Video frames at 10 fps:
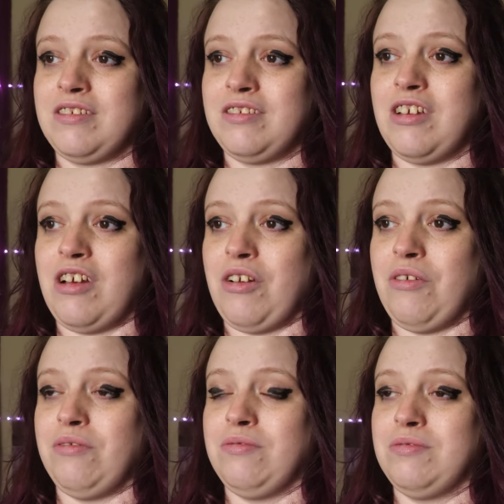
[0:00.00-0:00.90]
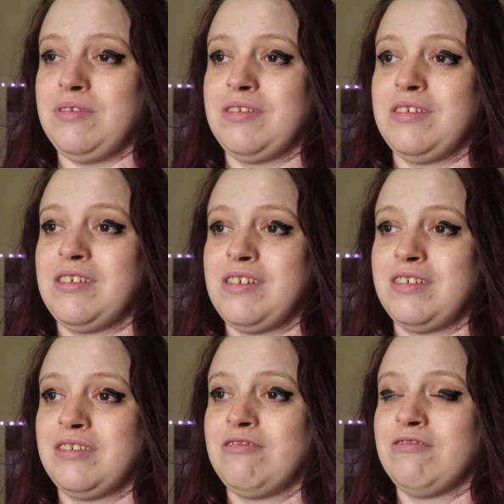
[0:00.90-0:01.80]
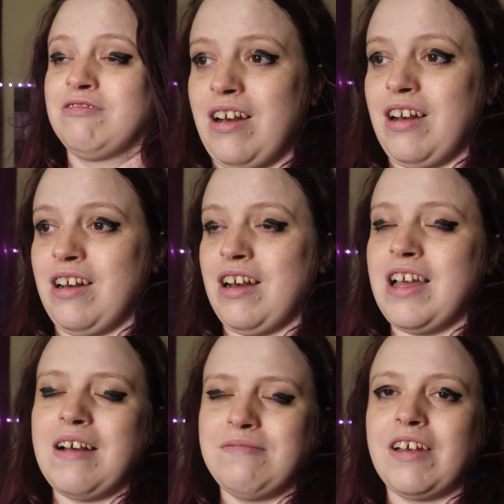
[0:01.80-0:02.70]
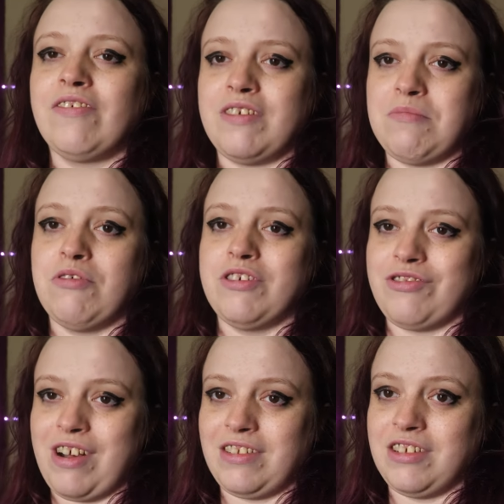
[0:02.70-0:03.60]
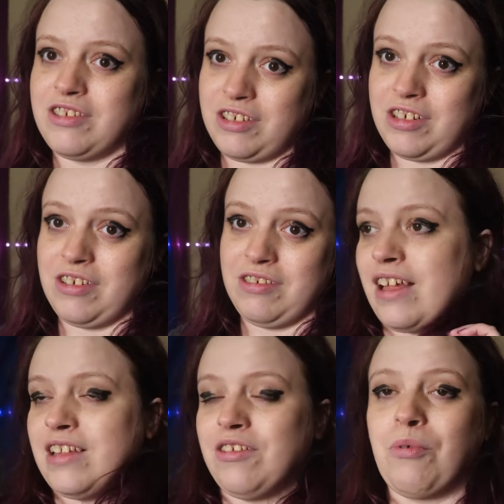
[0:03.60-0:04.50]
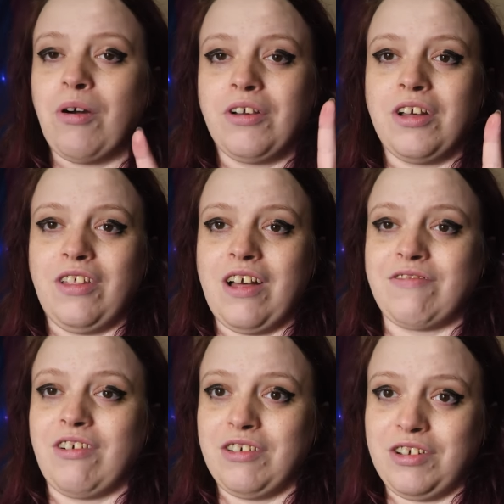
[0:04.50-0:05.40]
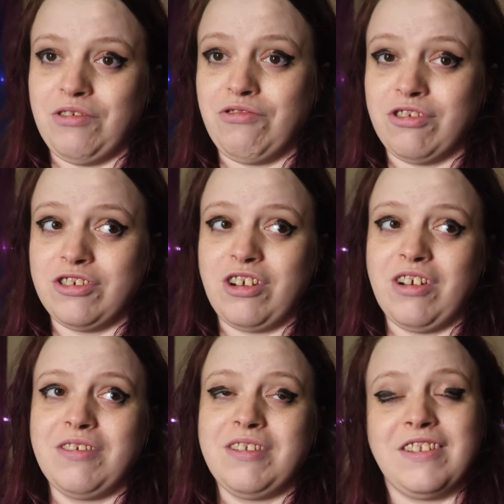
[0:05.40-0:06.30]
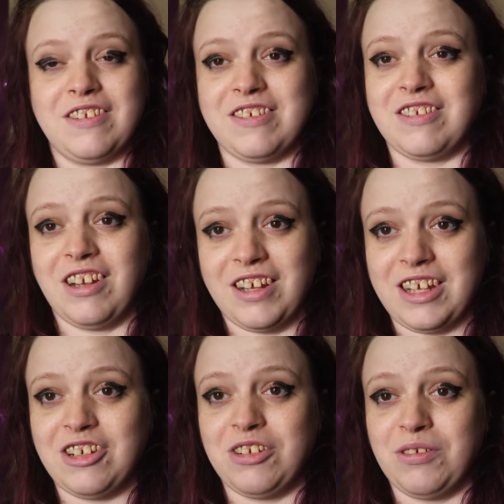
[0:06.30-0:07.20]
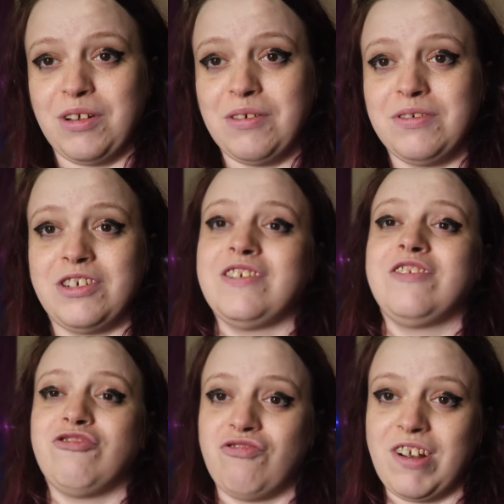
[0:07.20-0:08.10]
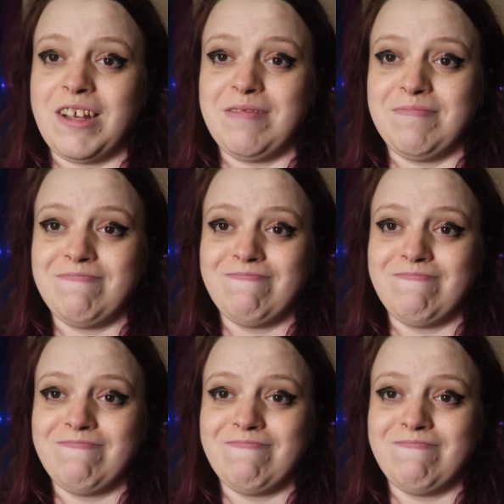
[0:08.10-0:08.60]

So, I am definitely more attracted to girls. And there's one girl that I've got a huge crush on. There's a slight issue though, she's straight.